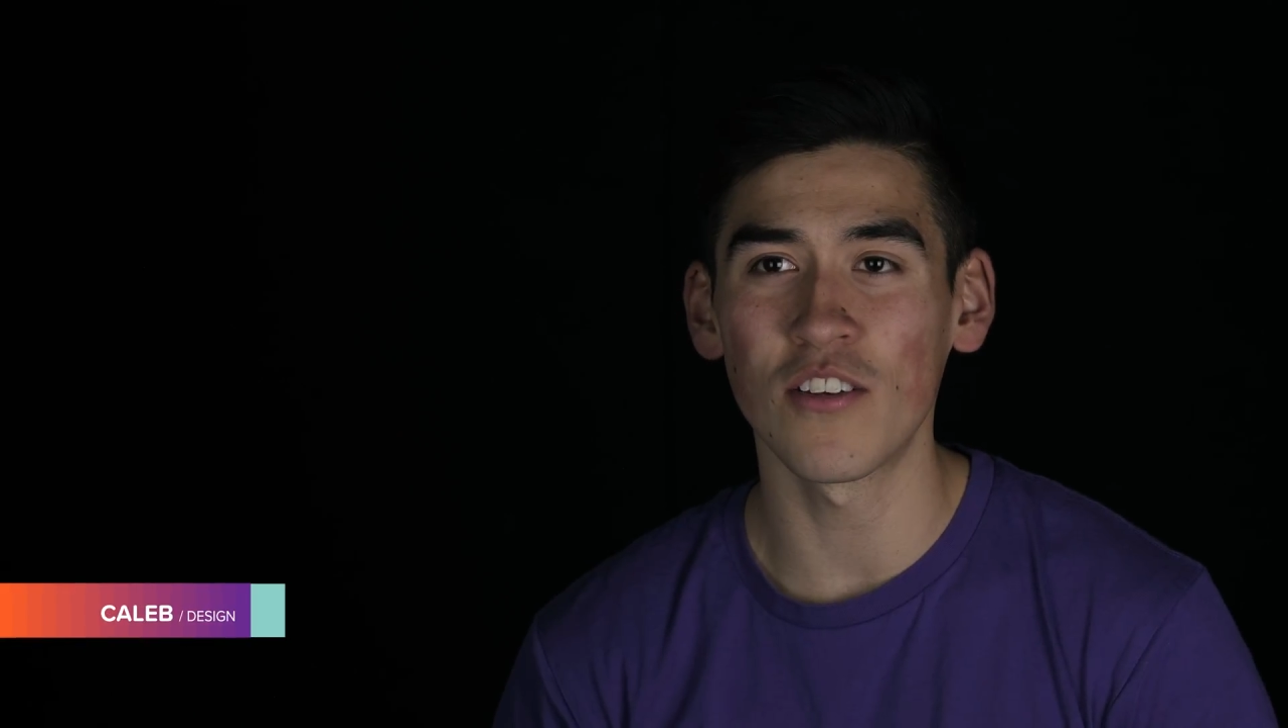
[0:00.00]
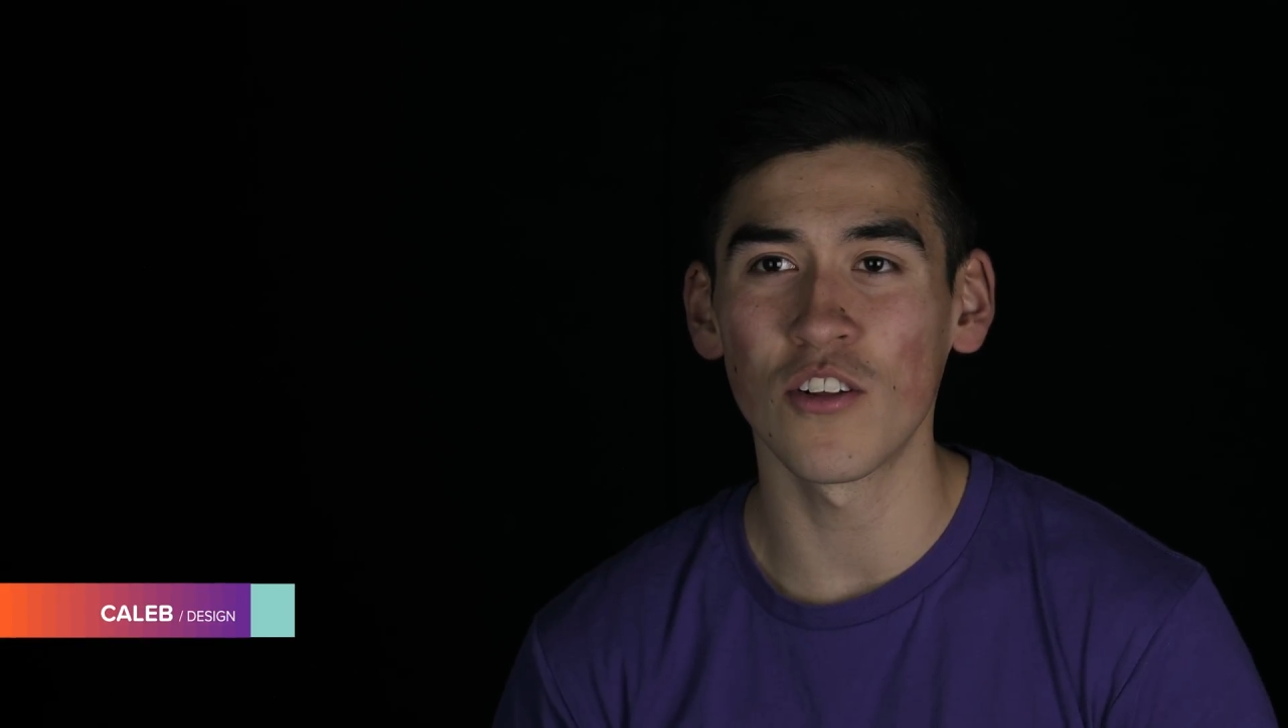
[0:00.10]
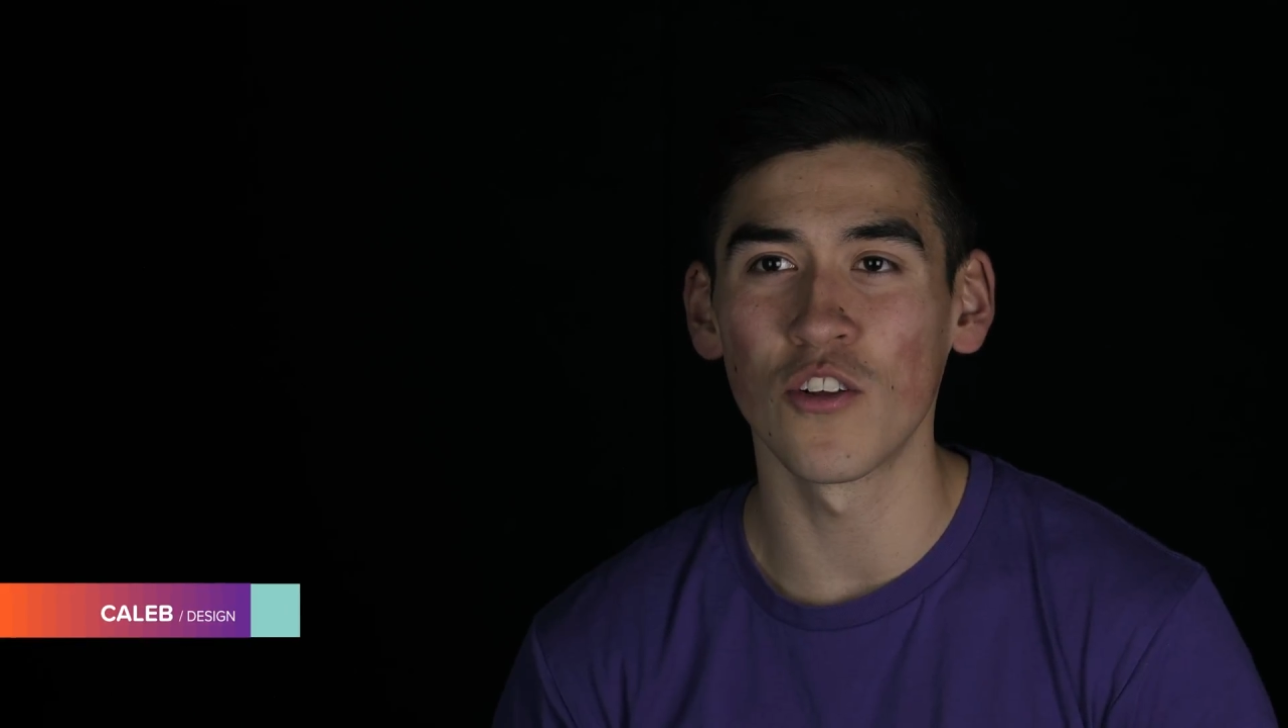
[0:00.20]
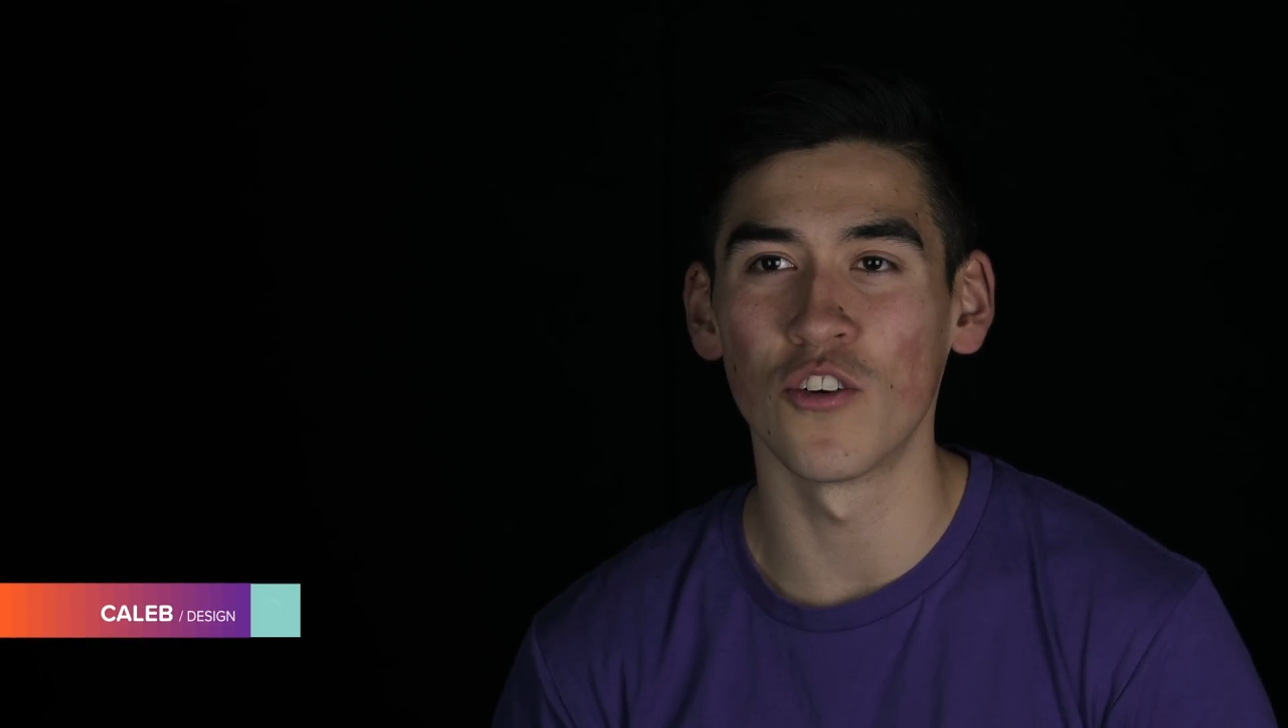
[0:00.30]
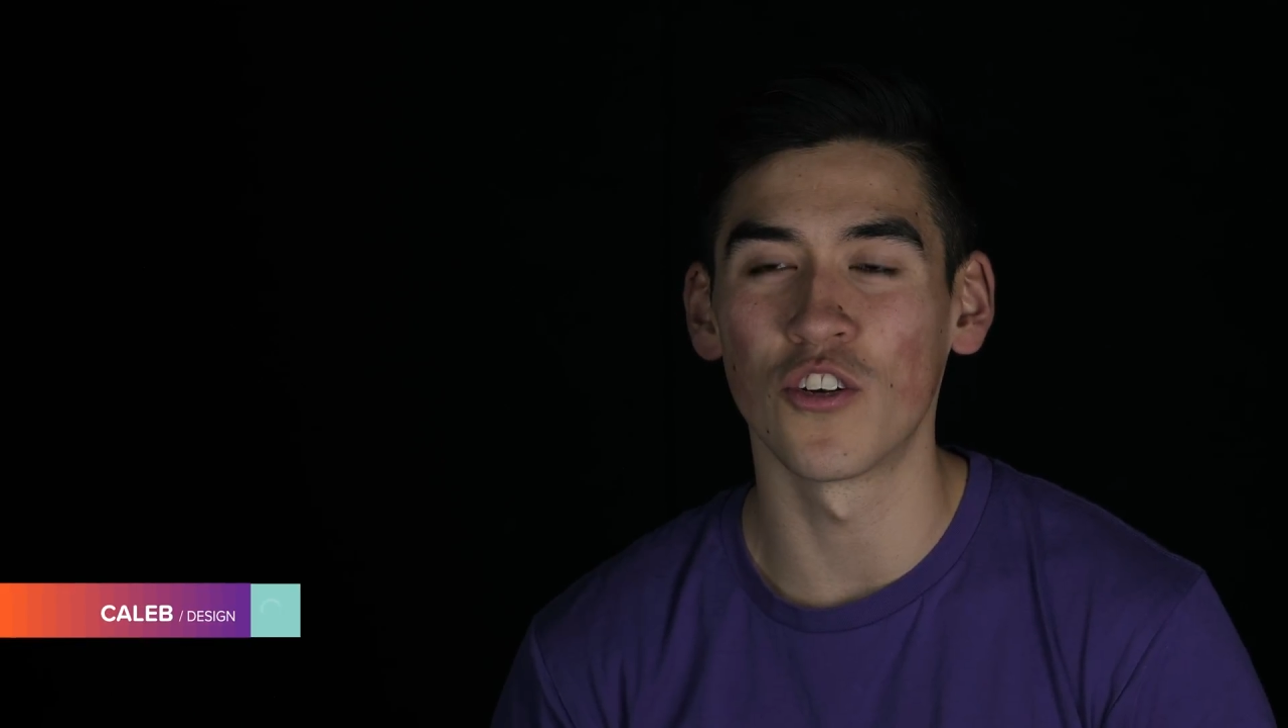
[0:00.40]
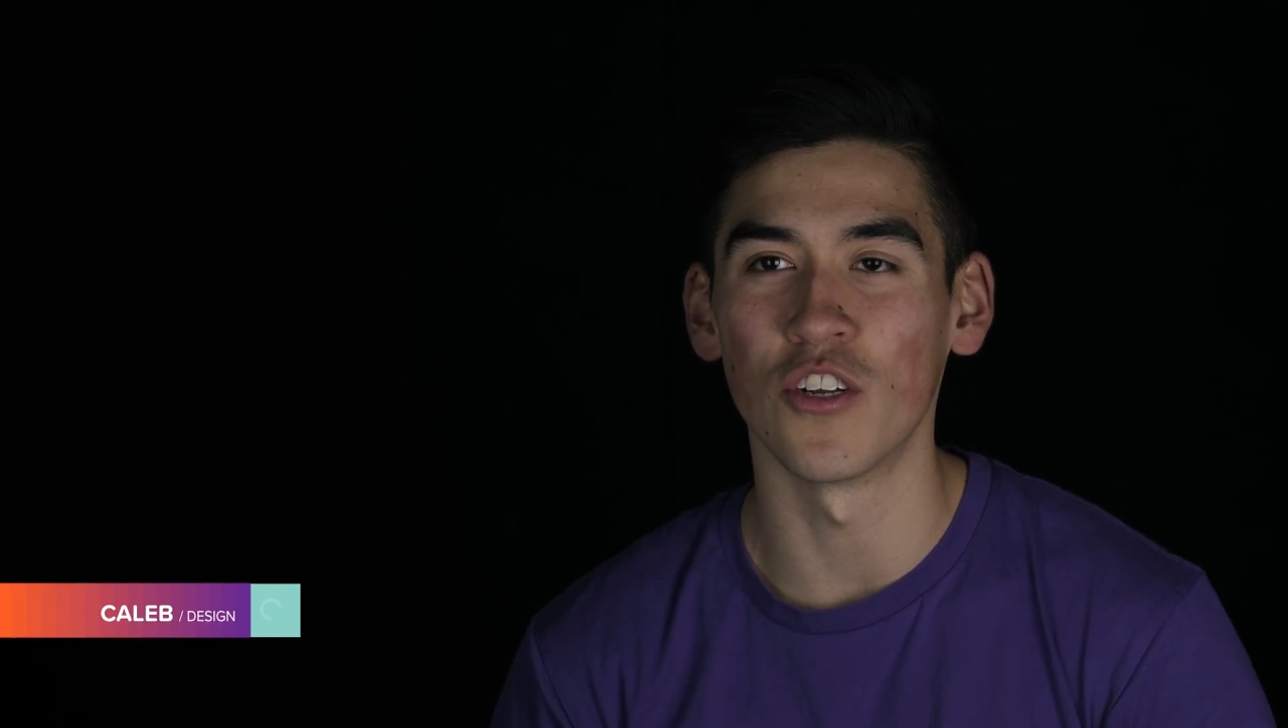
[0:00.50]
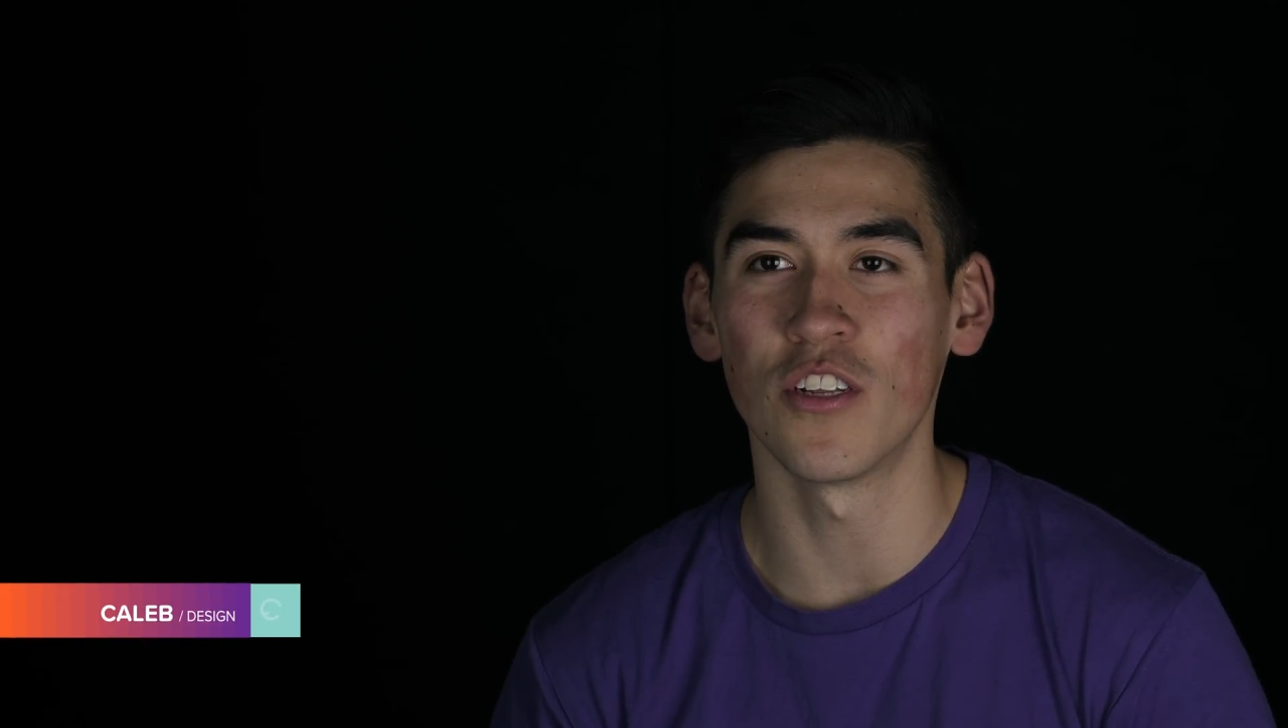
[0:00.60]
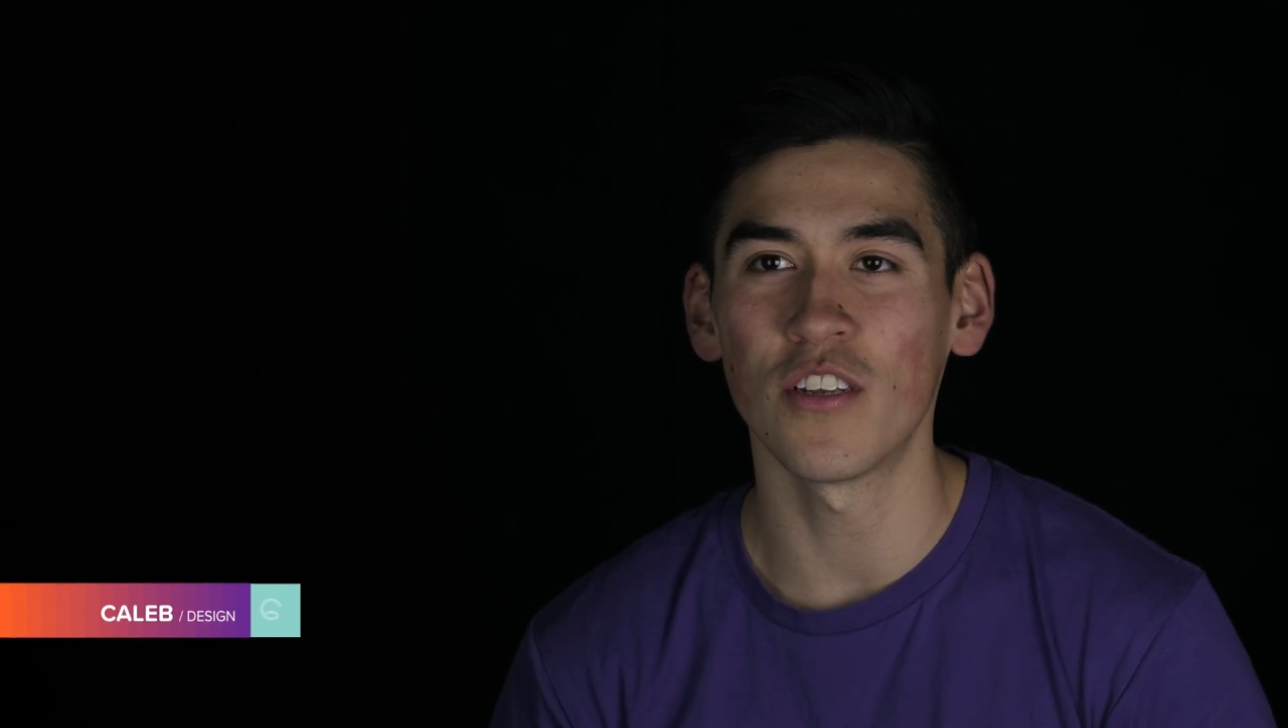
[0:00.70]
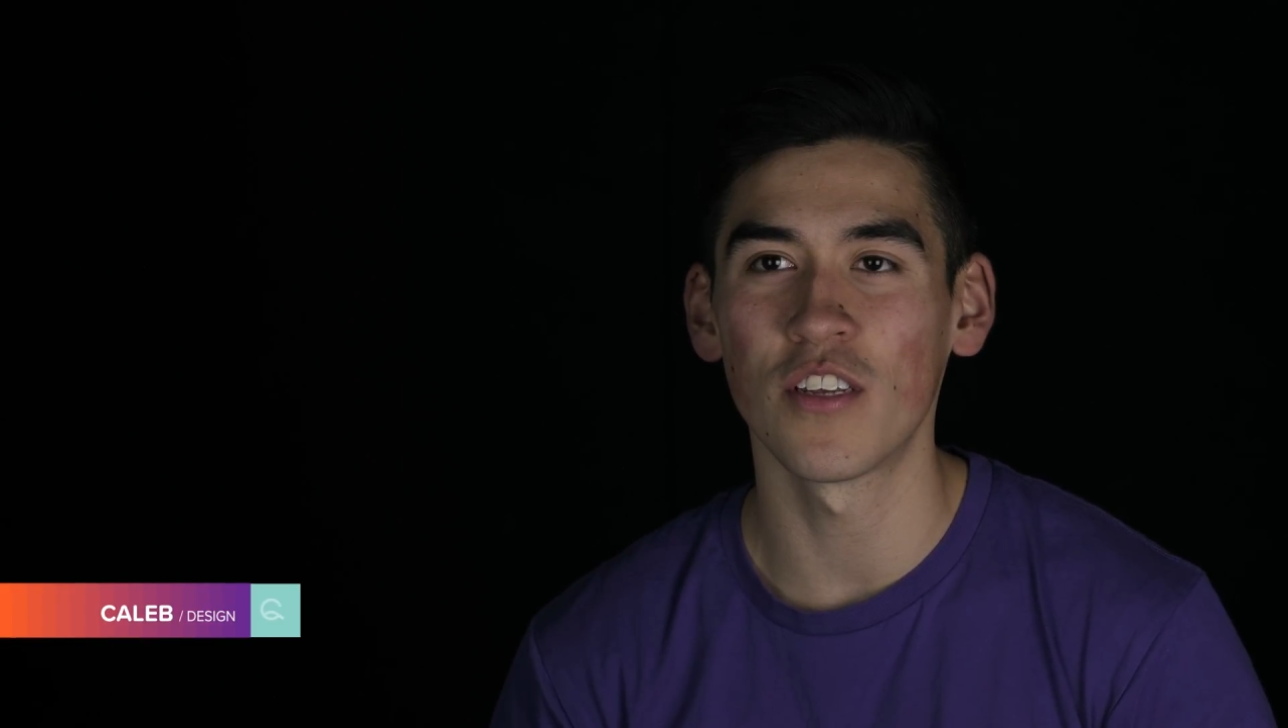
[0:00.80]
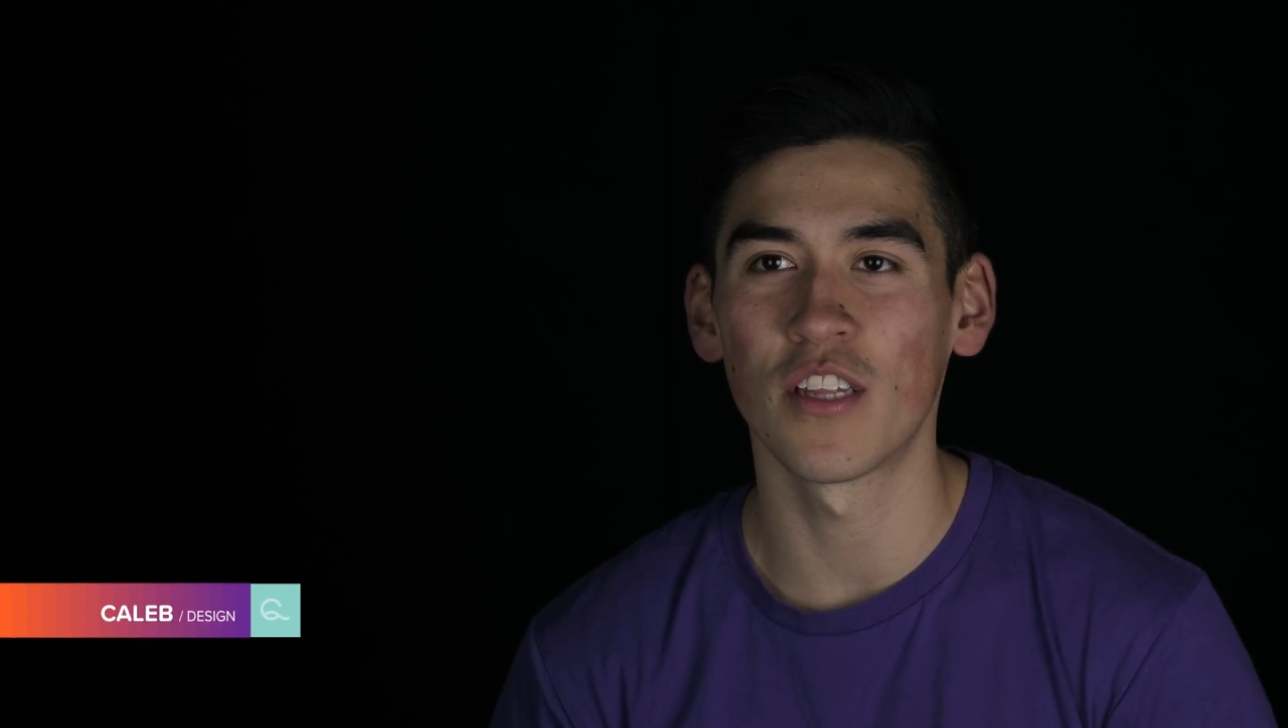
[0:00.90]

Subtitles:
solutions